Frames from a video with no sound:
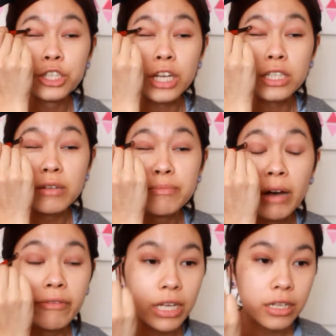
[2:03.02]
just
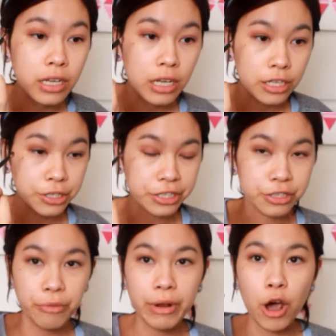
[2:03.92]
above it, just
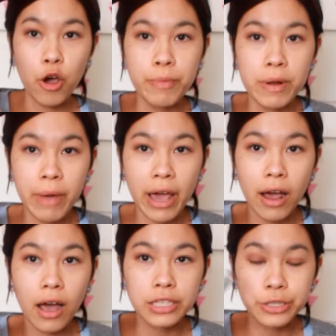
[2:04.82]
so when I open my
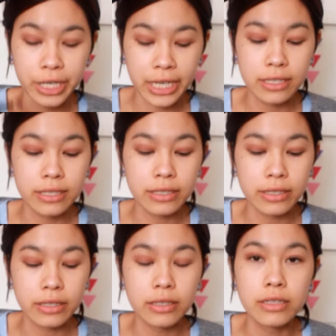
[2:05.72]
eyes you can
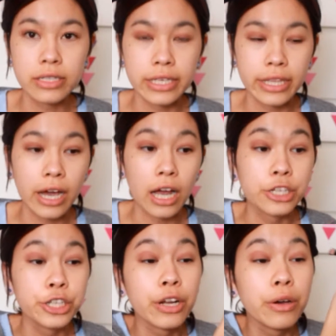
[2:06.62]
still see the
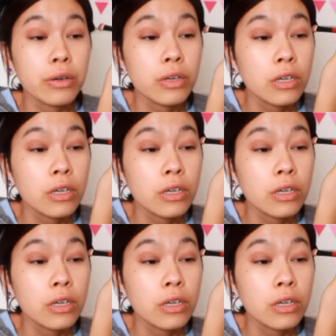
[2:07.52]
eyeshadow.